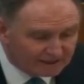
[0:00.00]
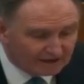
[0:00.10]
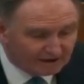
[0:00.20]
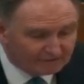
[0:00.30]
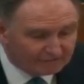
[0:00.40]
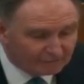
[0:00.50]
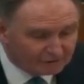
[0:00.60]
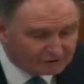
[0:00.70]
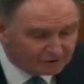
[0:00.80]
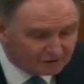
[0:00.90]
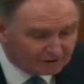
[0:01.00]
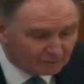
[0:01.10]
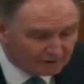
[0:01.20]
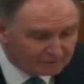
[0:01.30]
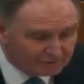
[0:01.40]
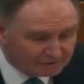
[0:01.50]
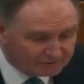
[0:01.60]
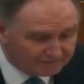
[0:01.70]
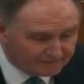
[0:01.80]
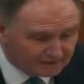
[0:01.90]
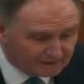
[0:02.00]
deadline for returning the weapons.